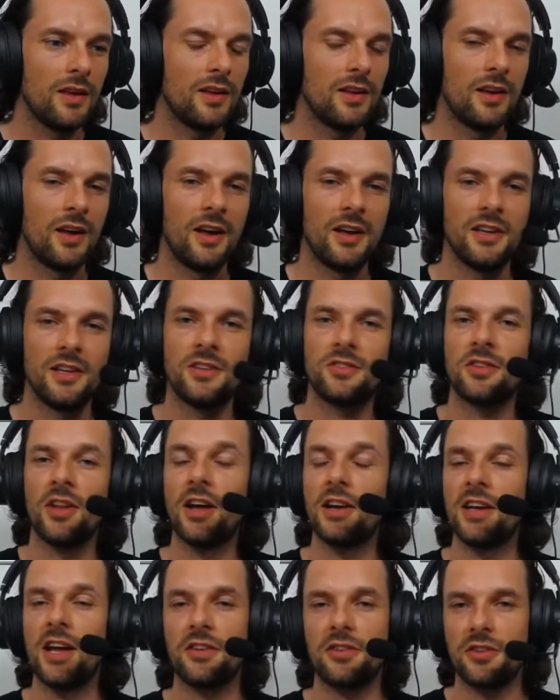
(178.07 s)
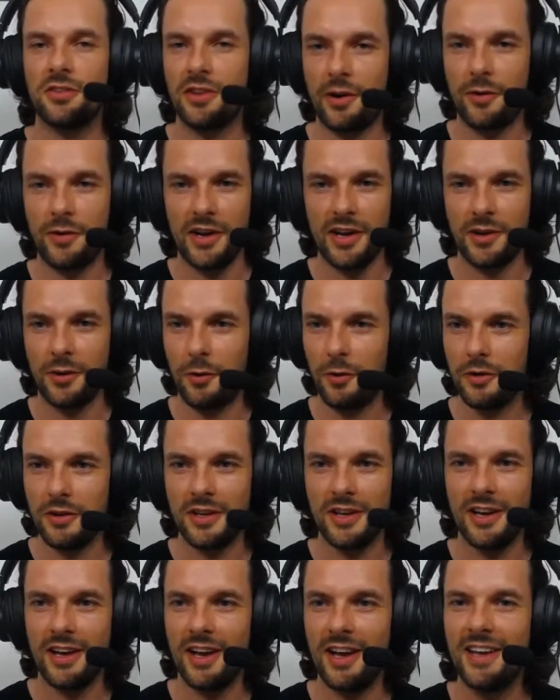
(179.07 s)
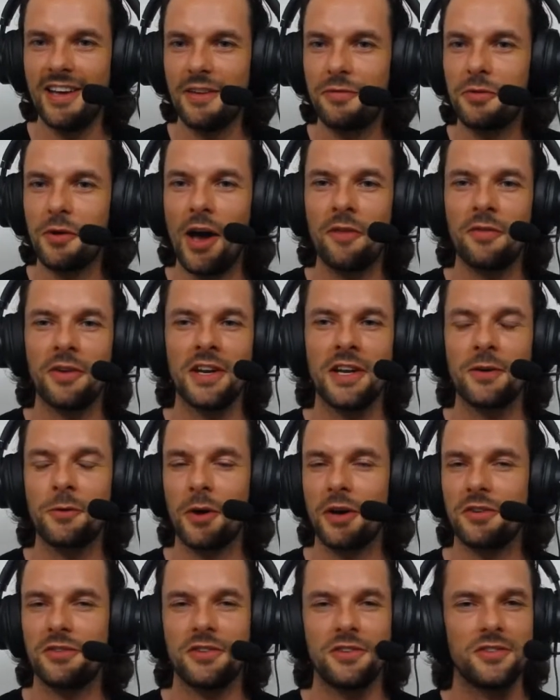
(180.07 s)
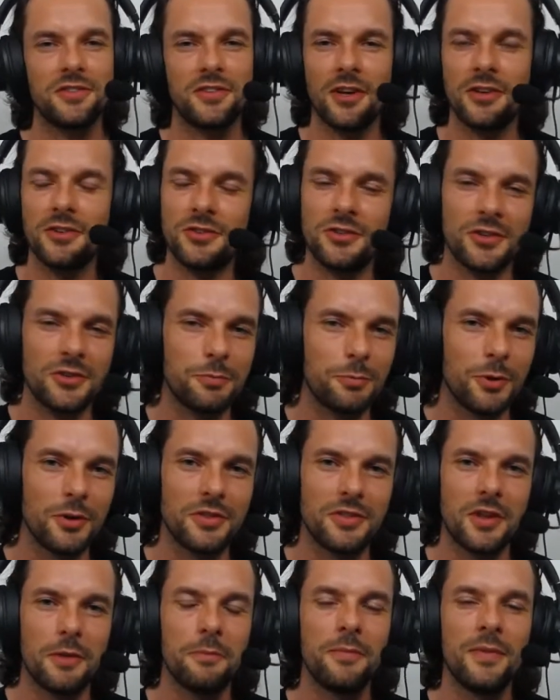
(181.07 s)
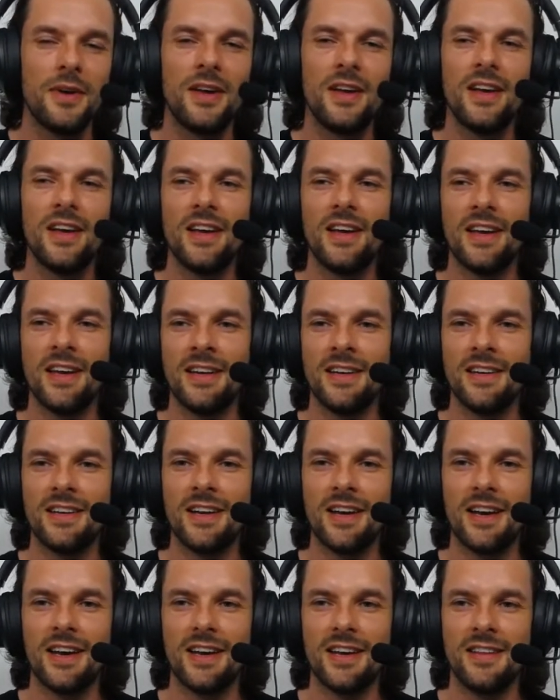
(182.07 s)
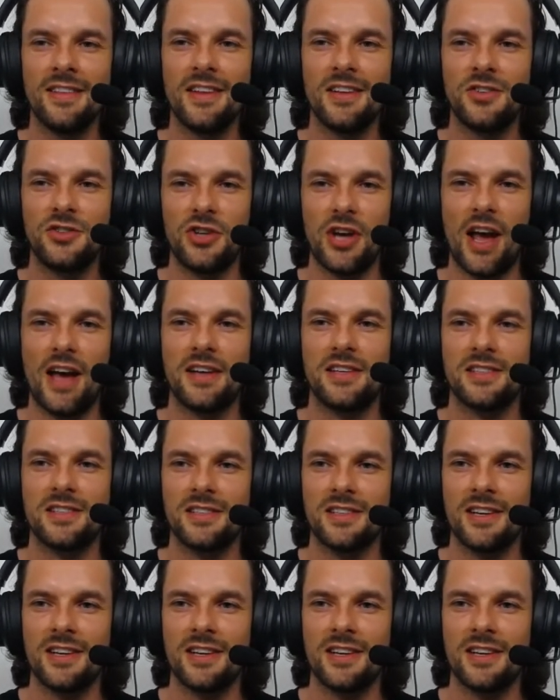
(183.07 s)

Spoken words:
It's not necessary at all. If you have any questions, just put them in the chat.